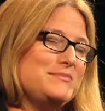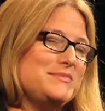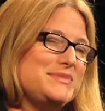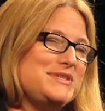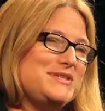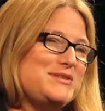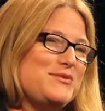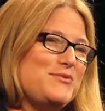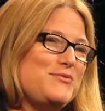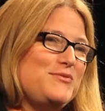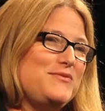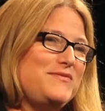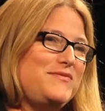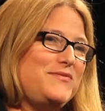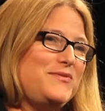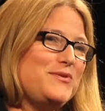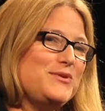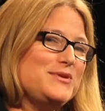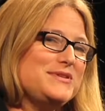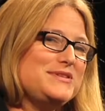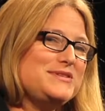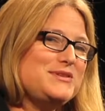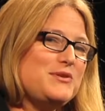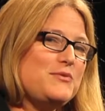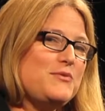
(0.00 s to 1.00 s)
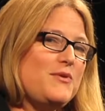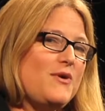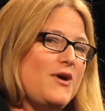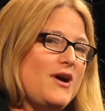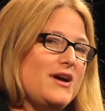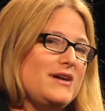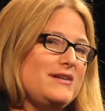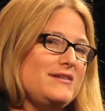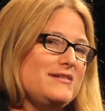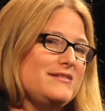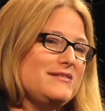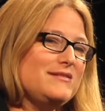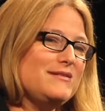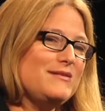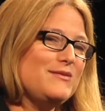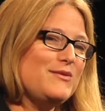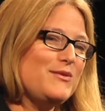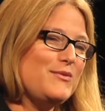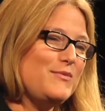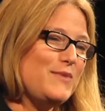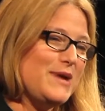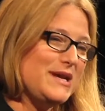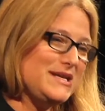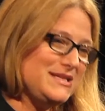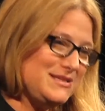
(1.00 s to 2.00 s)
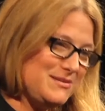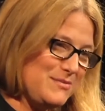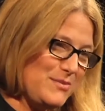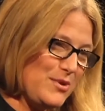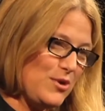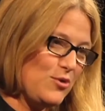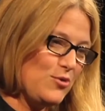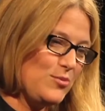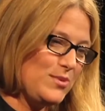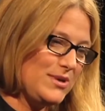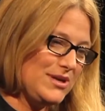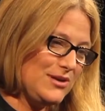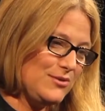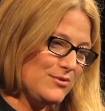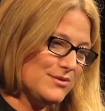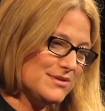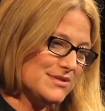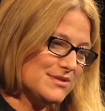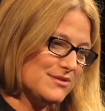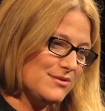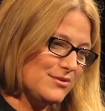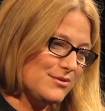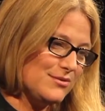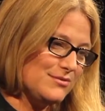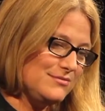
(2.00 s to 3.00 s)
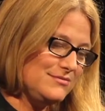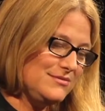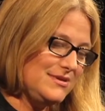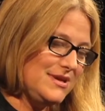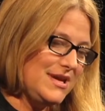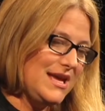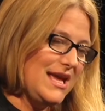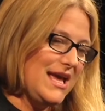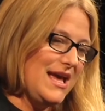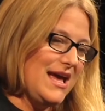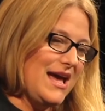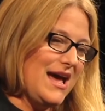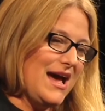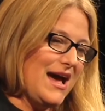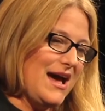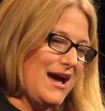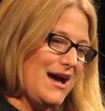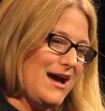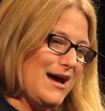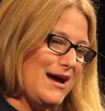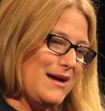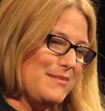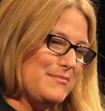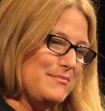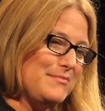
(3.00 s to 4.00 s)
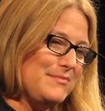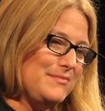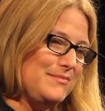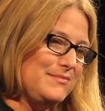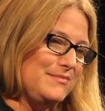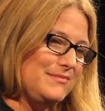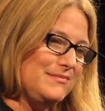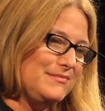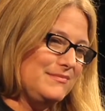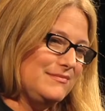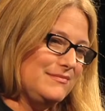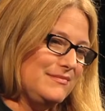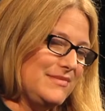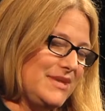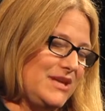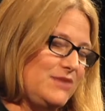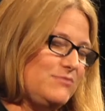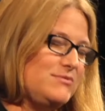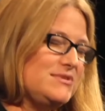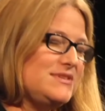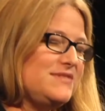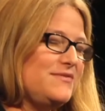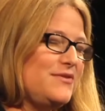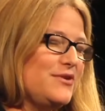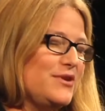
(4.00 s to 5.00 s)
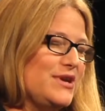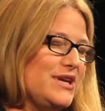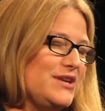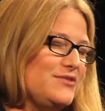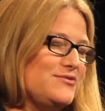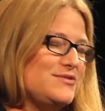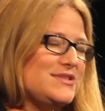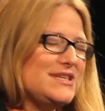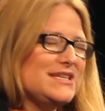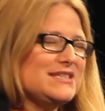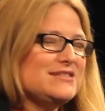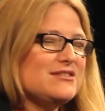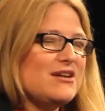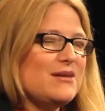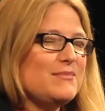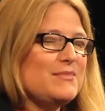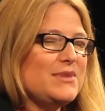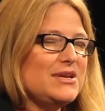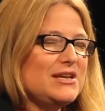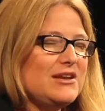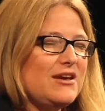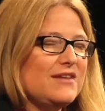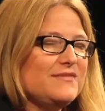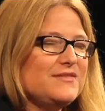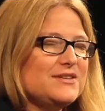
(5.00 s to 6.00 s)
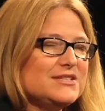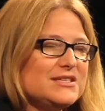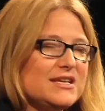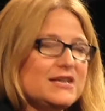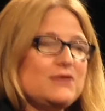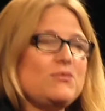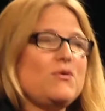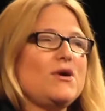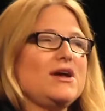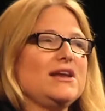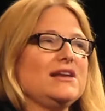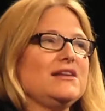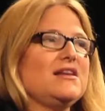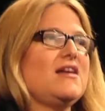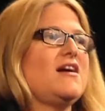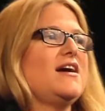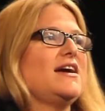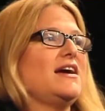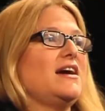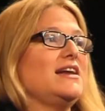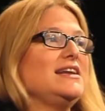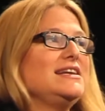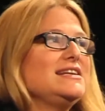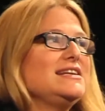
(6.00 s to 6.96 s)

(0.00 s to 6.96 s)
So I went to Melbourne Law School, and it was a very interesting time in my life because I